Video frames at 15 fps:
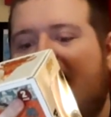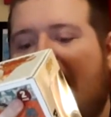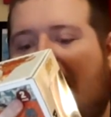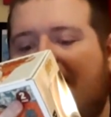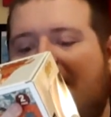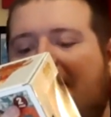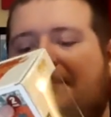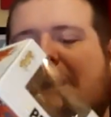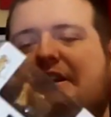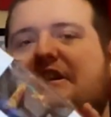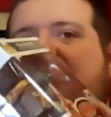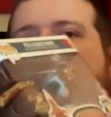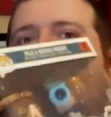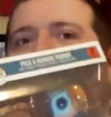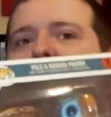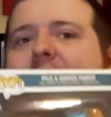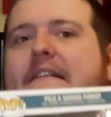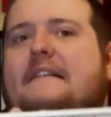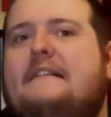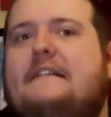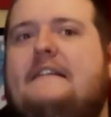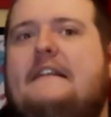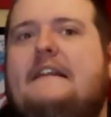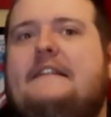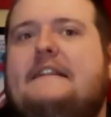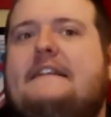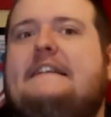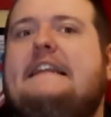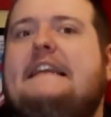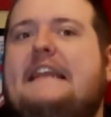I've never actually been in
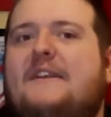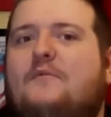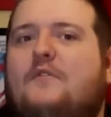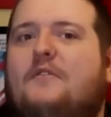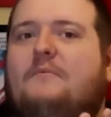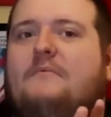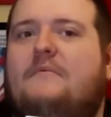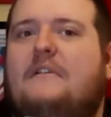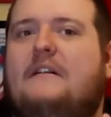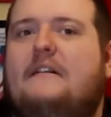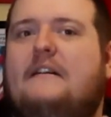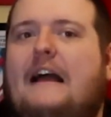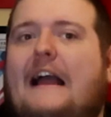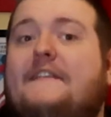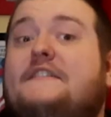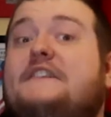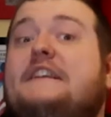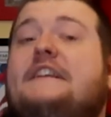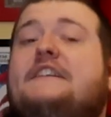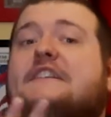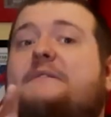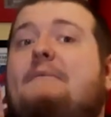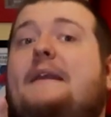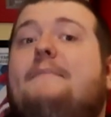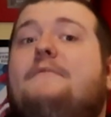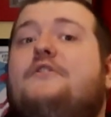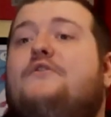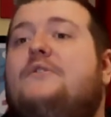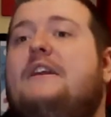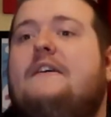the Tiki Room. I've seen some
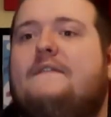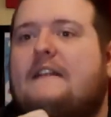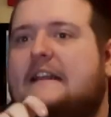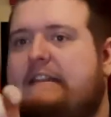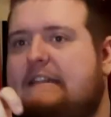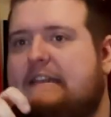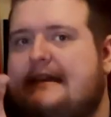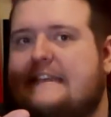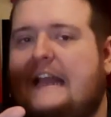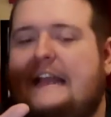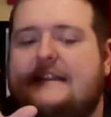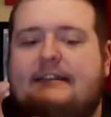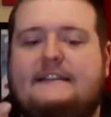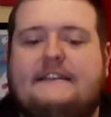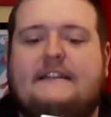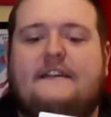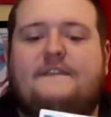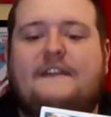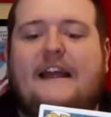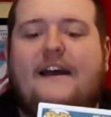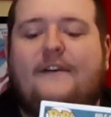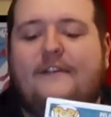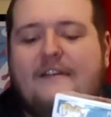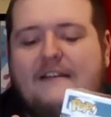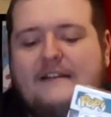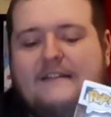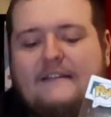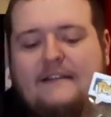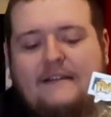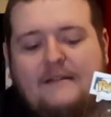imagery of, like, the designs and stuff now,
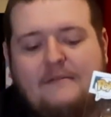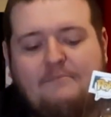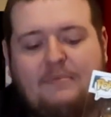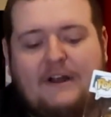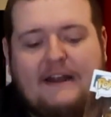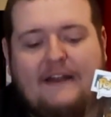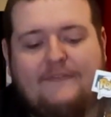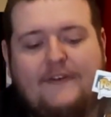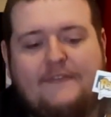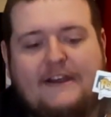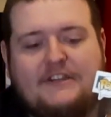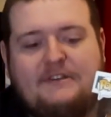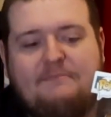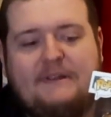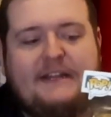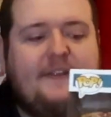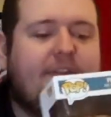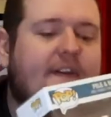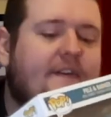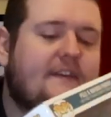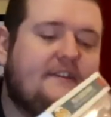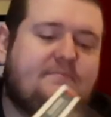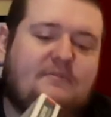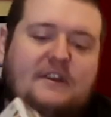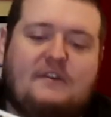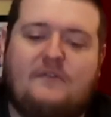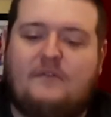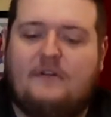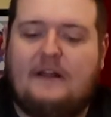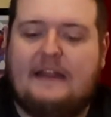but I've never actually been in there. That's pretty
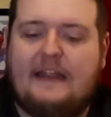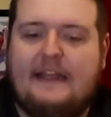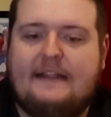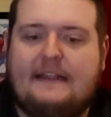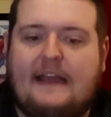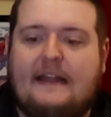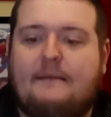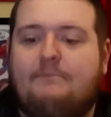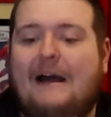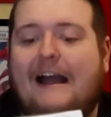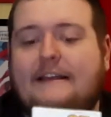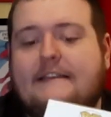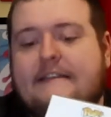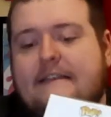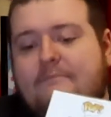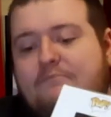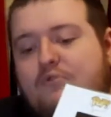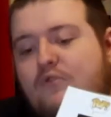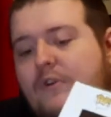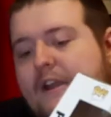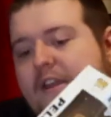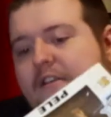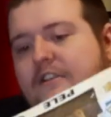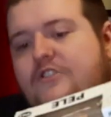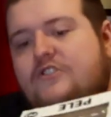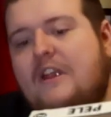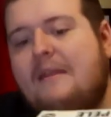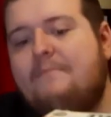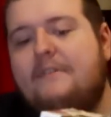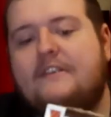cool. I like that. Box is in pretty good
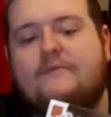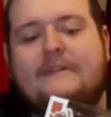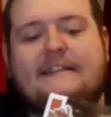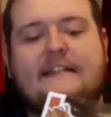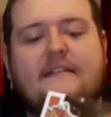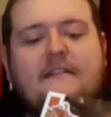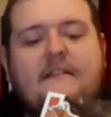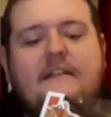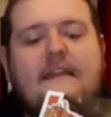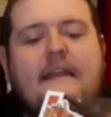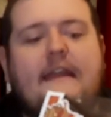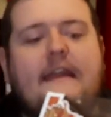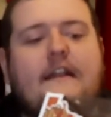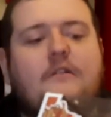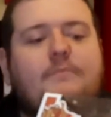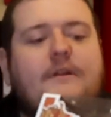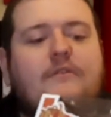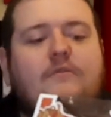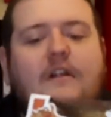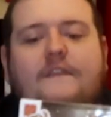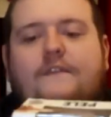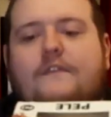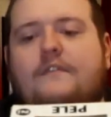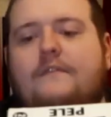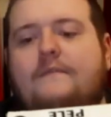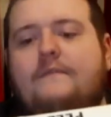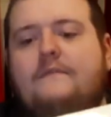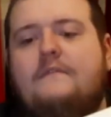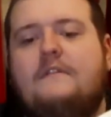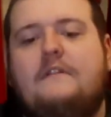shape. This one's a little bit rougher,
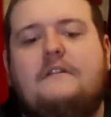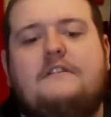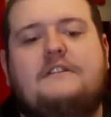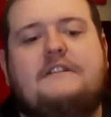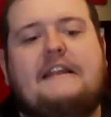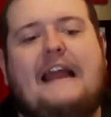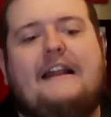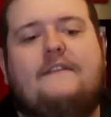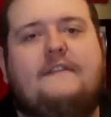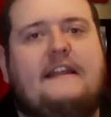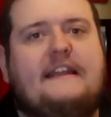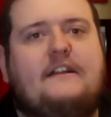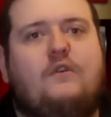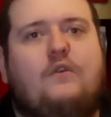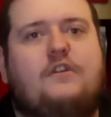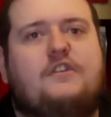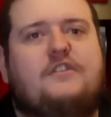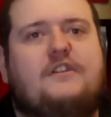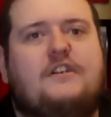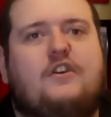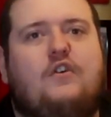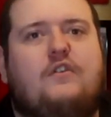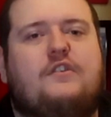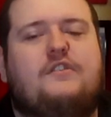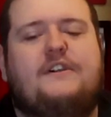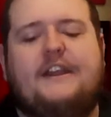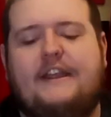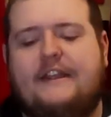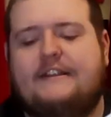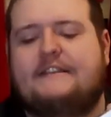just kind of, like,
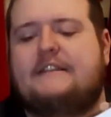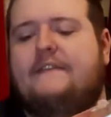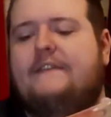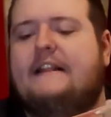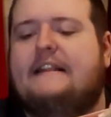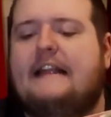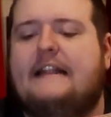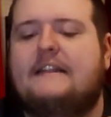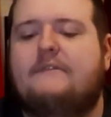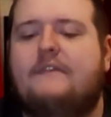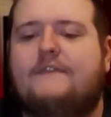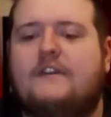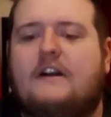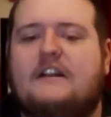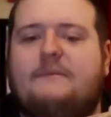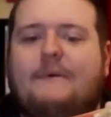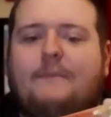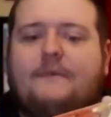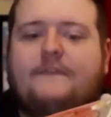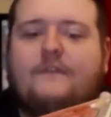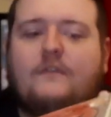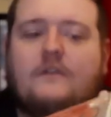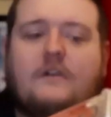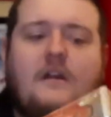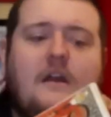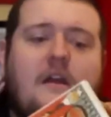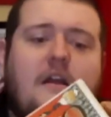cornering and stuff like that we've talked about before,